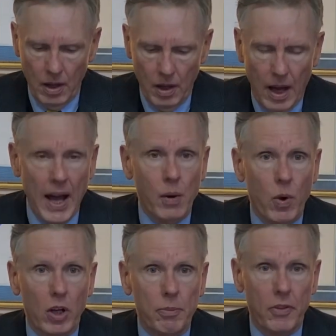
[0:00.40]
Hi, and
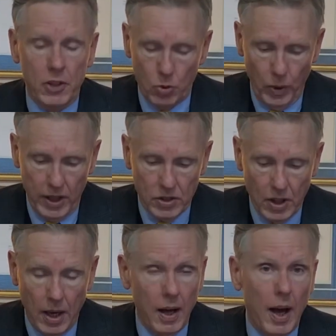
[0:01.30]
welcome to this week's
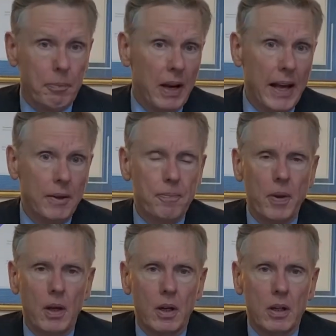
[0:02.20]
update.
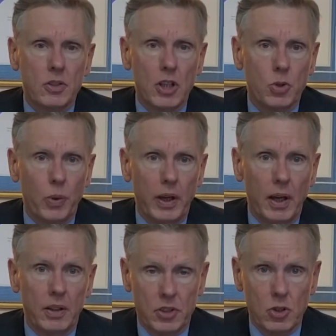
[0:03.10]
Since we
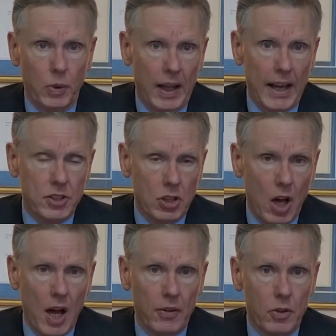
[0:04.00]
last
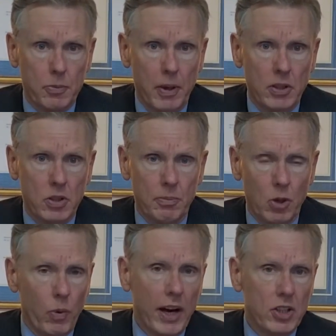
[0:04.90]
talked, there's been some
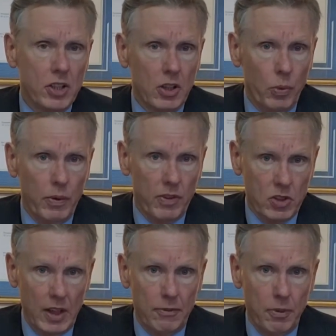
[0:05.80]
direction that we've
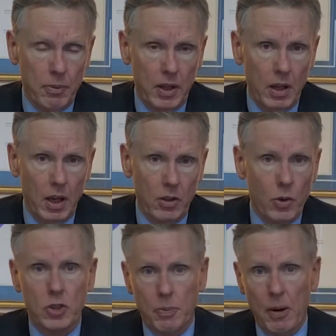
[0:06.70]
received from the
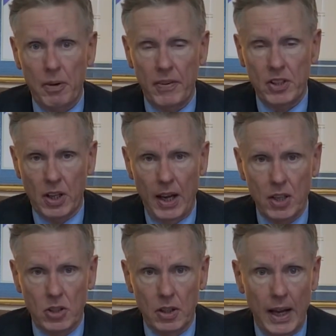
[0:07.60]
U.S. Department of
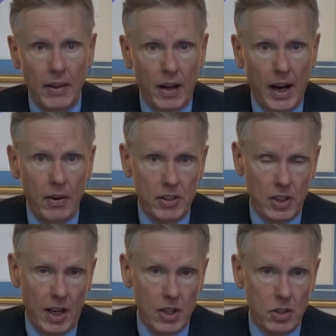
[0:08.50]
Education and the Higher
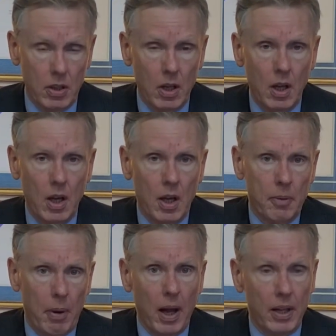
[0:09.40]
Education
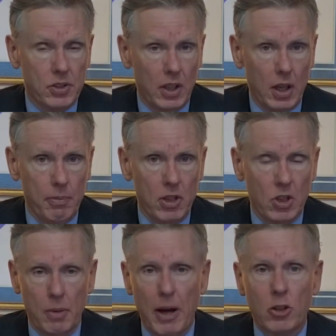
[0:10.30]
Policy
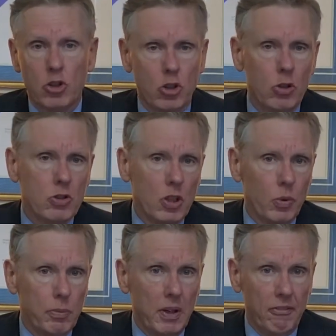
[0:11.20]
Commission about students that
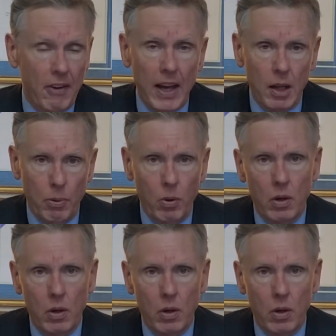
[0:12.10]
would be available